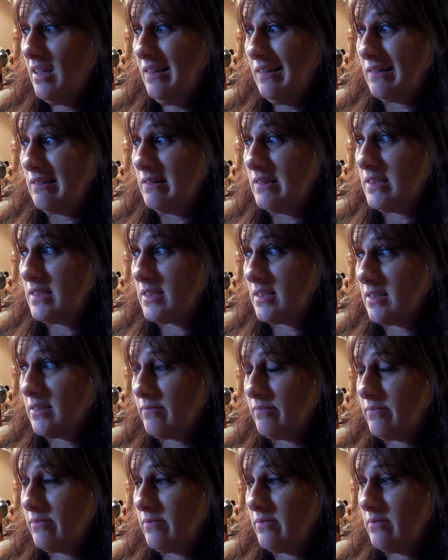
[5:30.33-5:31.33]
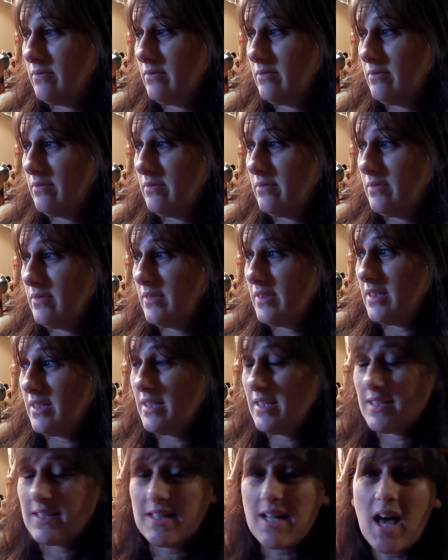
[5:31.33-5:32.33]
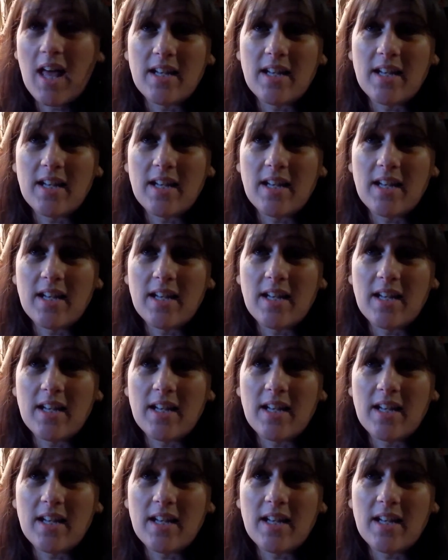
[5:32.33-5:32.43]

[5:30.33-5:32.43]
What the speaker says: you know, it's